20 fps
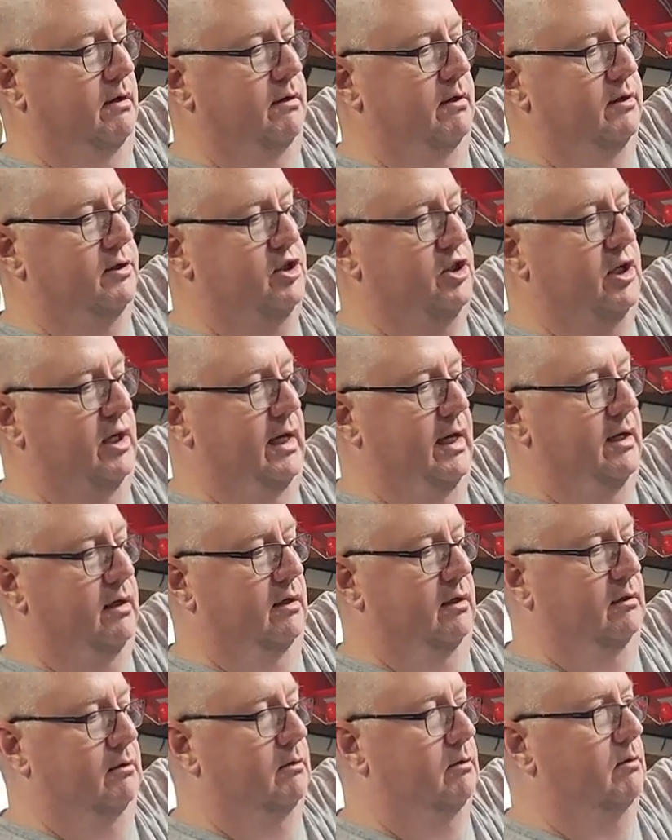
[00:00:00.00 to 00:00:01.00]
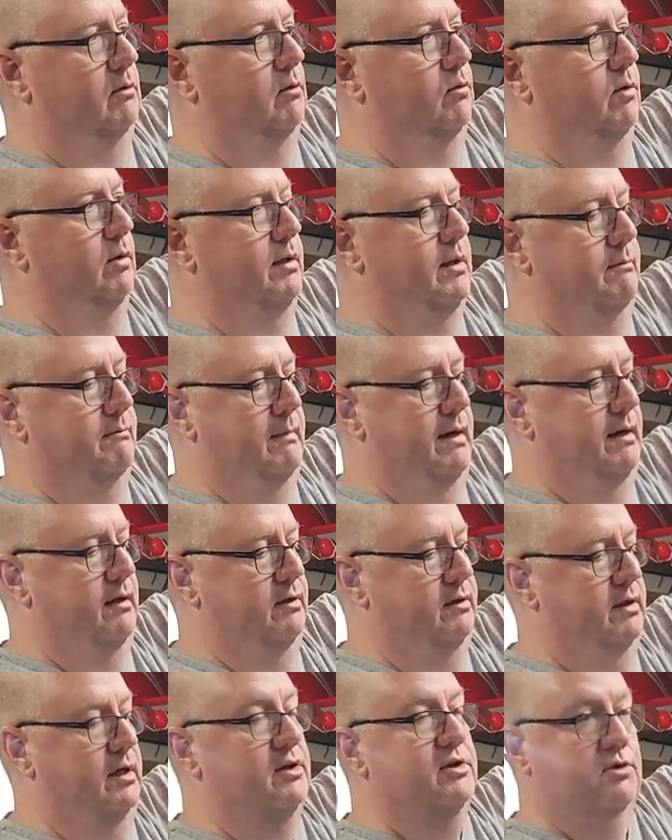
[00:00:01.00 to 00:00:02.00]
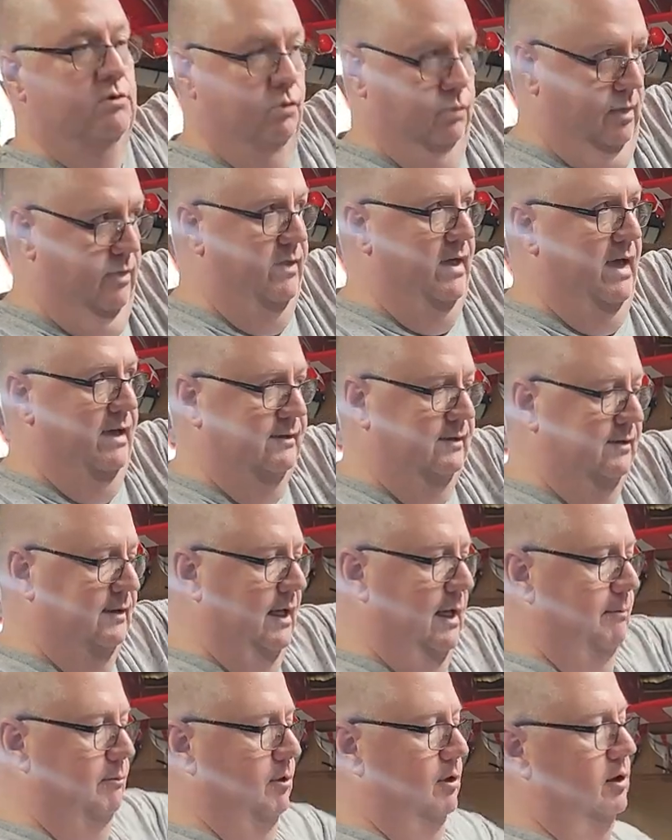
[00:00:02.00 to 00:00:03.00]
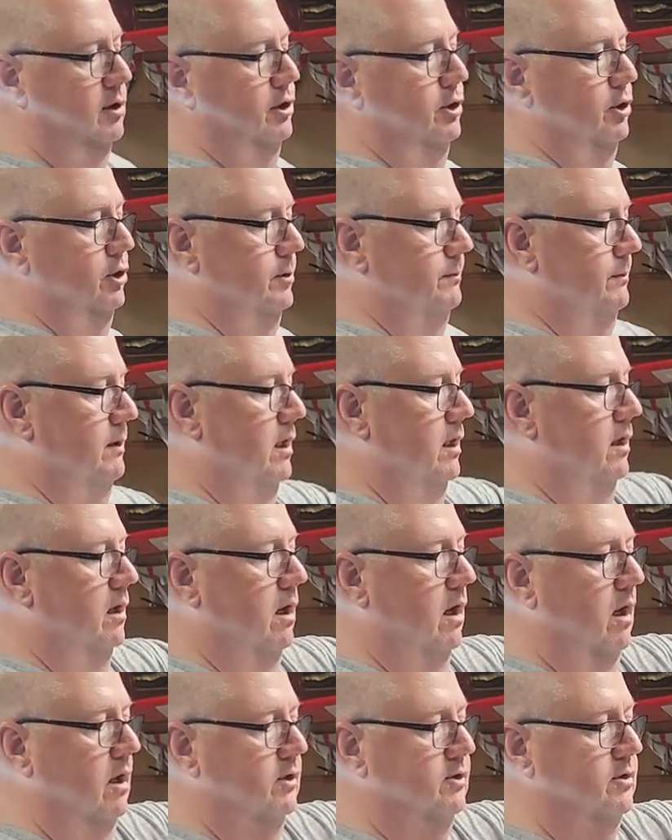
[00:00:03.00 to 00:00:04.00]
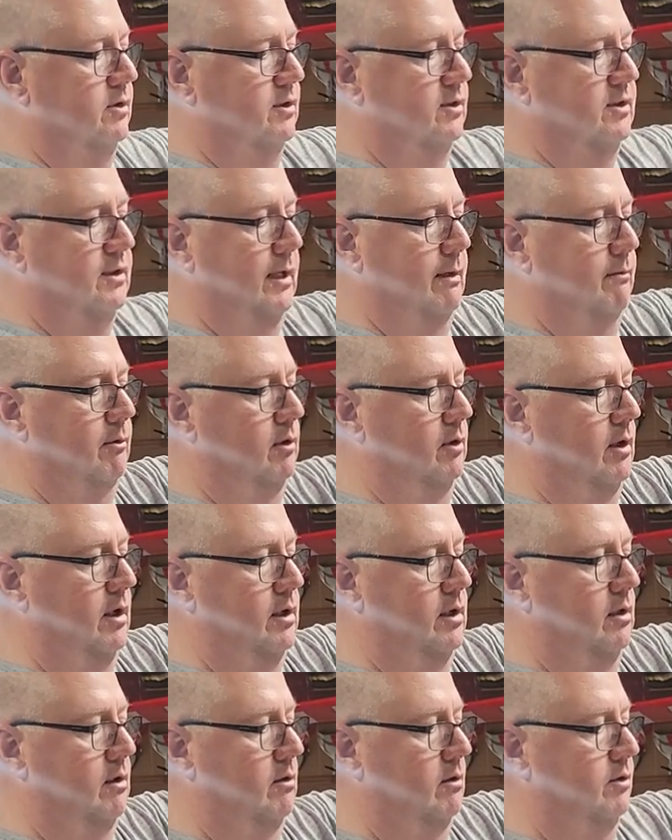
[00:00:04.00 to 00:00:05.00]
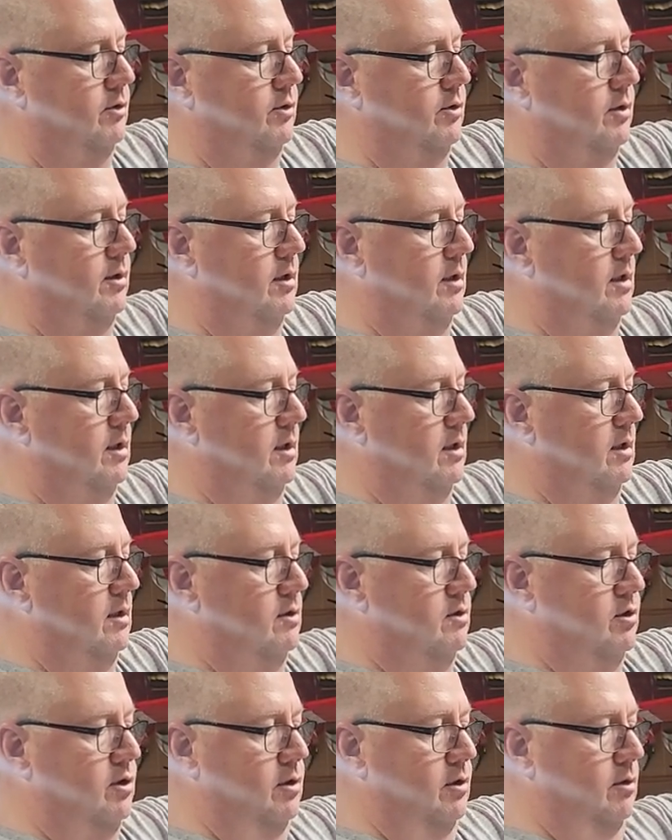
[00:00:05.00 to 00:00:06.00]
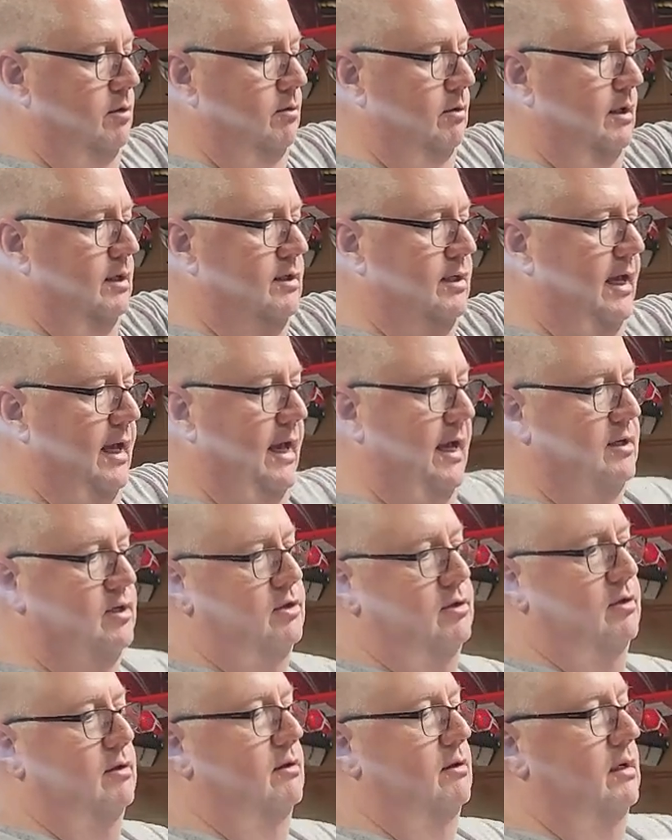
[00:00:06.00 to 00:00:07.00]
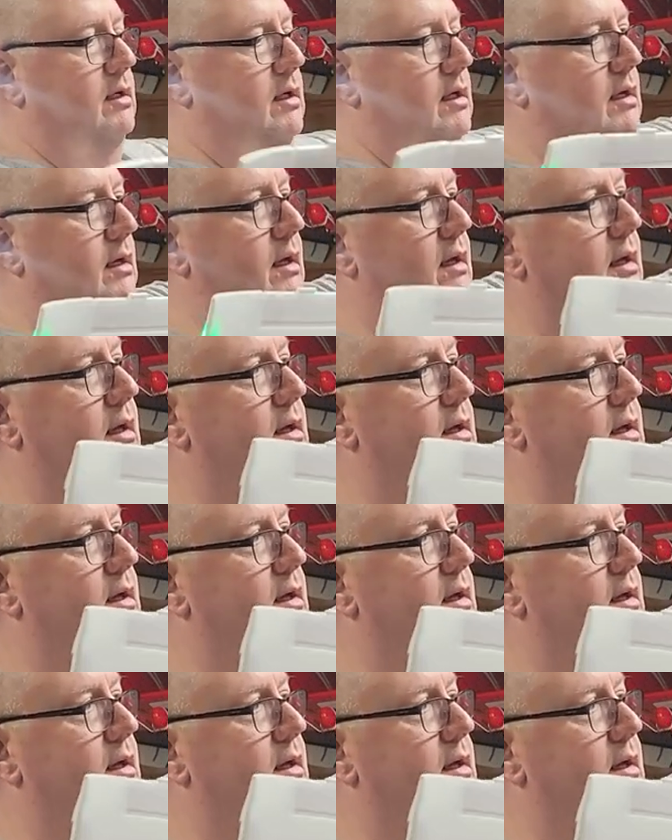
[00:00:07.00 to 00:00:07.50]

the channel where the metal touched with that same glue. Also the same glue I used to attach the